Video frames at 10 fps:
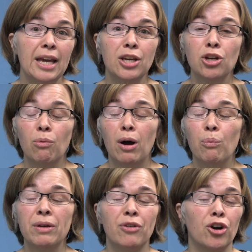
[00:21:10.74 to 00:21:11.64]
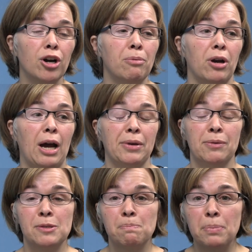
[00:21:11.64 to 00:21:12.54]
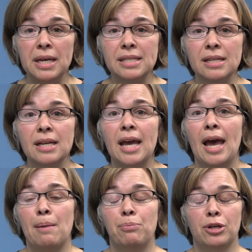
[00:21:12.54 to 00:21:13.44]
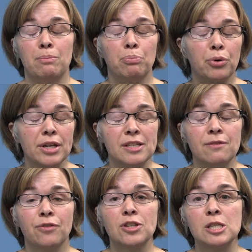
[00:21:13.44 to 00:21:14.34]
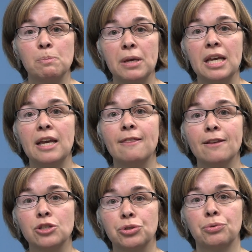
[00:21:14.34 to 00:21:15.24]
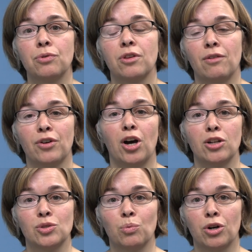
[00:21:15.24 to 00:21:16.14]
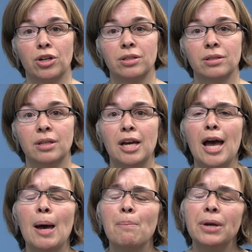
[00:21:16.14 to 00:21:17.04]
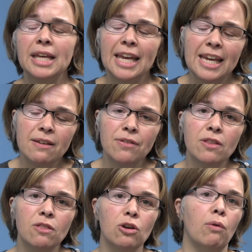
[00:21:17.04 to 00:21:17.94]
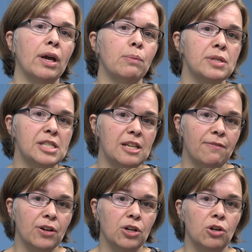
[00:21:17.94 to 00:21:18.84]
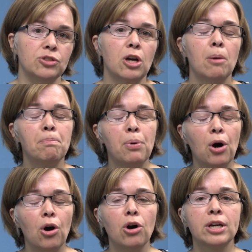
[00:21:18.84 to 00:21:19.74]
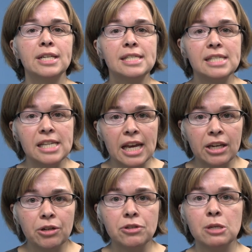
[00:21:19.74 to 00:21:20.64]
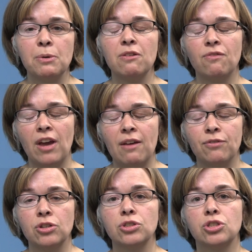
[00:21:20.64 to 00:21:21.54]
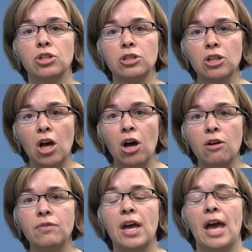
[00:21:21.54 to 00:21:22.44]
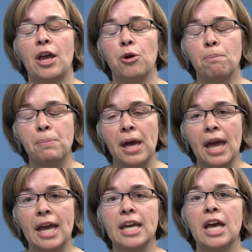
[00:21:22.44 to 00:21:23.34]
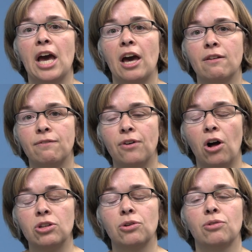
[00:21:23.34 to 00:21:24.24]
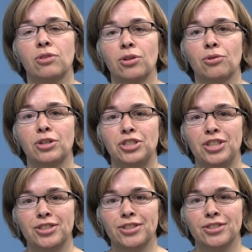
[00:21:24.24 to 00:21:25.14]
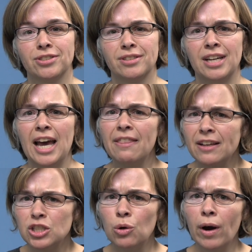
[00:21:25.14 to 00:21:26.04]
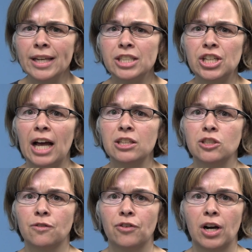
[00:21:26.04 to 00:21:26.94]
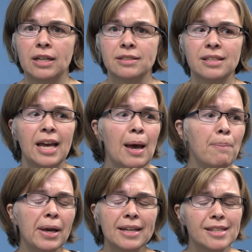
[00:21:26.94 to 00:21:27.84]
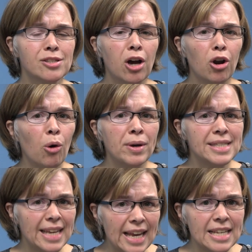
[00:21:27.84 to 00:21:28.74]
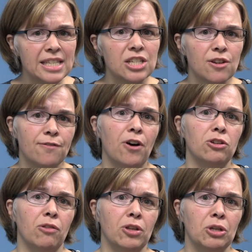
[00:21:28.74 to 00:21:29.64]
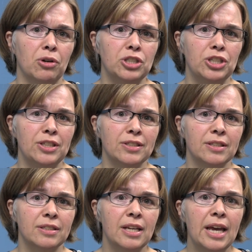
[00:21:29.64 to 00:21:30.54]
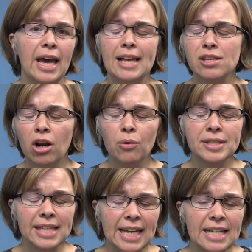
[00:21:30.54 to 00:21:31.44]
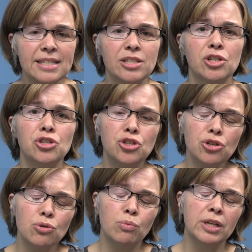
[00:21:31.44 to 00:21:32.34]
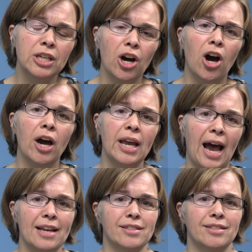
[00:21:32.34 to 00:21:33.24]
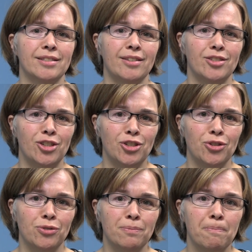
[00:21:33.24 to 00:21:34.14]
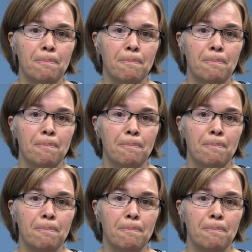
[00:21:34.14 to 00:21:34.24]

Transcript: You know what? We've heard about how he was beaten and put in prison for speaking the truth of God's word. But even though it was difficult, Paul continued to be faithful to love and obey and follow the Lord Jesus. That's quite a challenge for us because it's not always easy to follow the Lord Jesus. It's not always easy to do what God asks us to do.